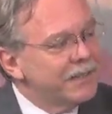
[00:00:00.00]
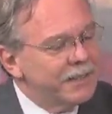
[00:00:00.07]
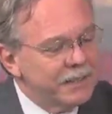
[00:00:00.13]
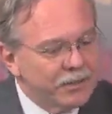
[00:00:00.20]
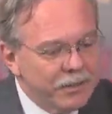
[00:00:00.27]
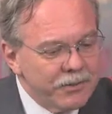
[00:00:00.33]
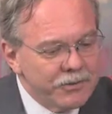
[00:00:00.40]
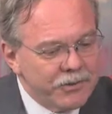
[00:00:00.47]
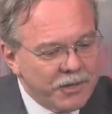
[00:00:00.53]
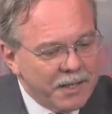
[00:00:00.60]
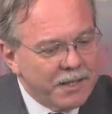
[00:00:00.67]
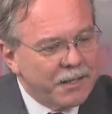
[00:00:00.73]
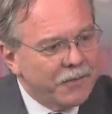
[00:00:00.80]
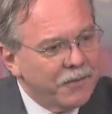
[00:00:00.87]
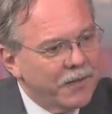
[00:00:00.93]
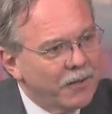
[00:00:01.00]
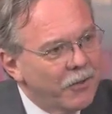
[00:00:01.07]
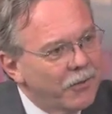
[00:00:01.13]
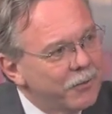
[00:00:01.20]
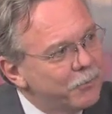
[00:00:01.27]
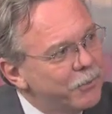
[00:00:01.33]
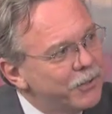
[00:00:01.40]
And it turns out that
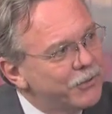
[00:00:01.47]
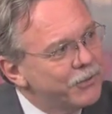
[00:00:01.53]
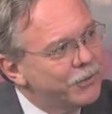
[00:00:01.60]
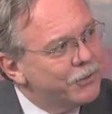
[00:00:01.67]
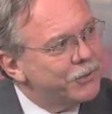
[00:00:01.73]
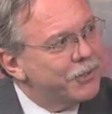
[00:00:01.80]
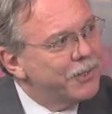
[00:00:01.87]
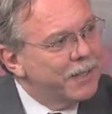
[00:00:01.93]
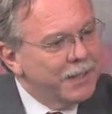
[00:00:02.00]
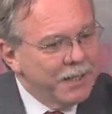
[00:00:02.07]
all the prisoners,